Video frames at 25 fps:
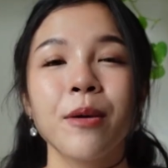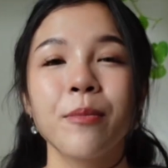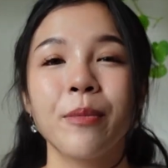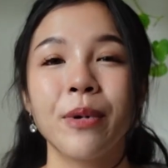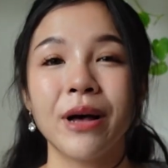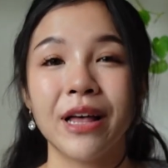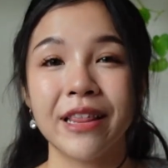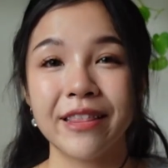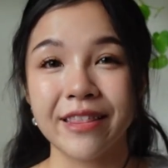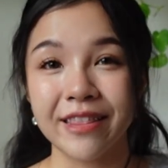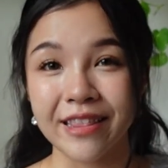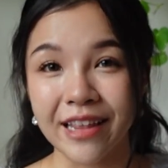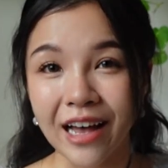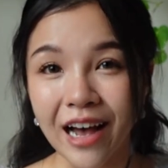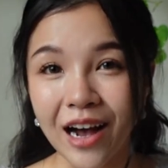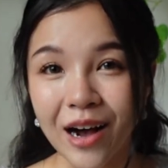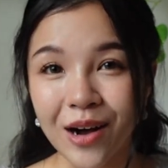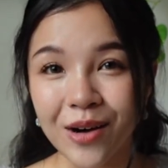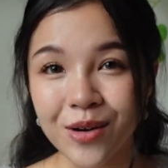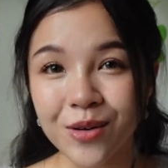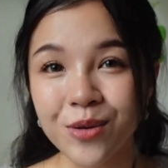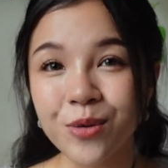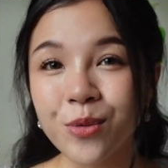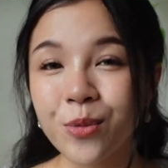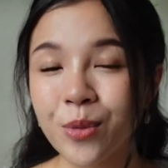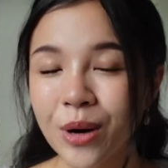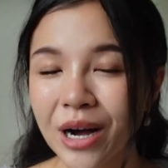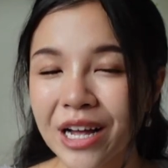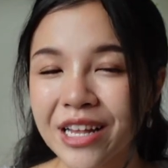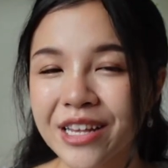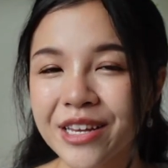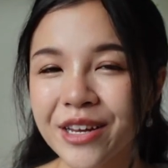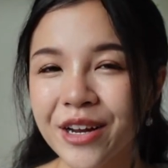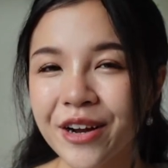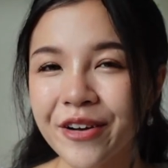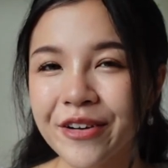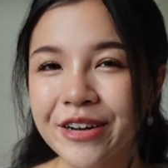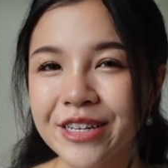But now,
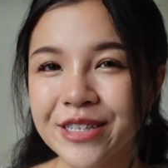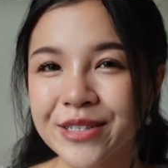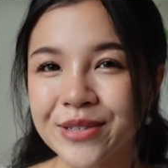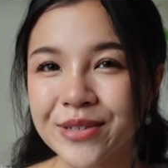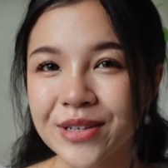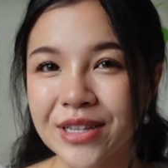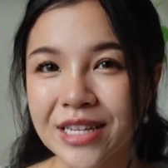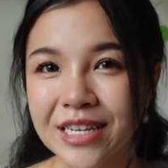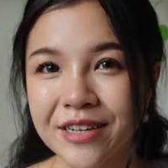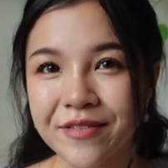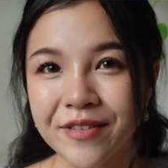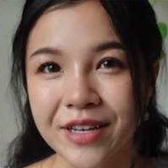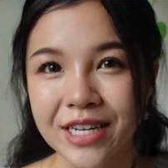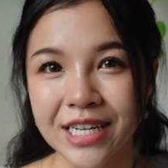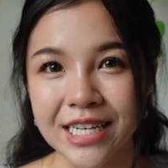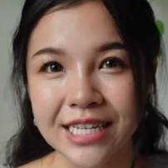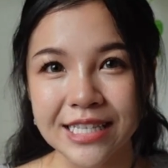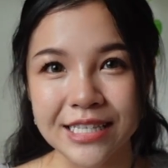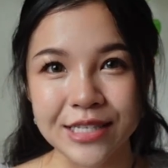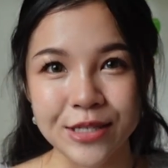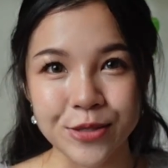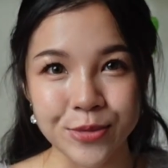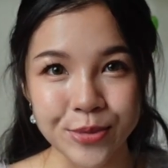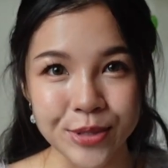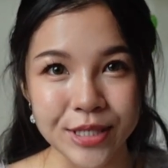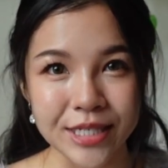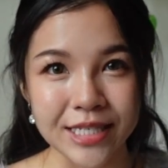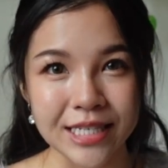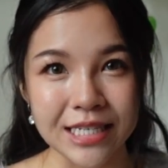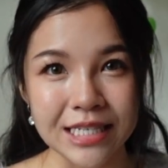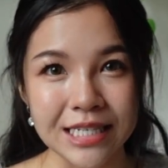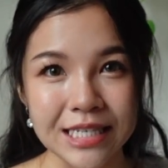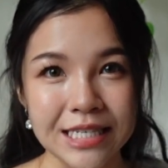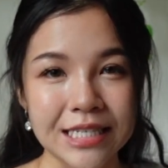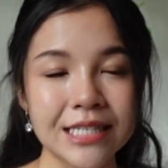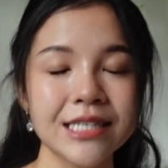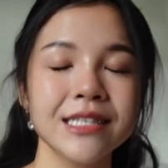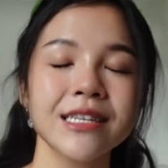1 year into living in
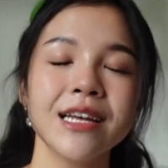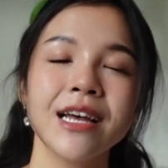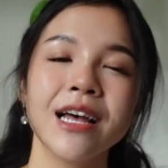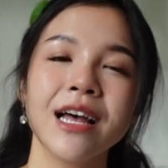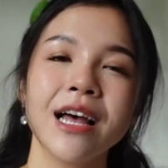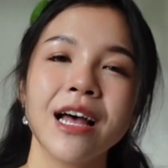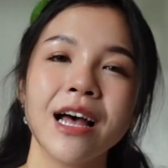Switzerland,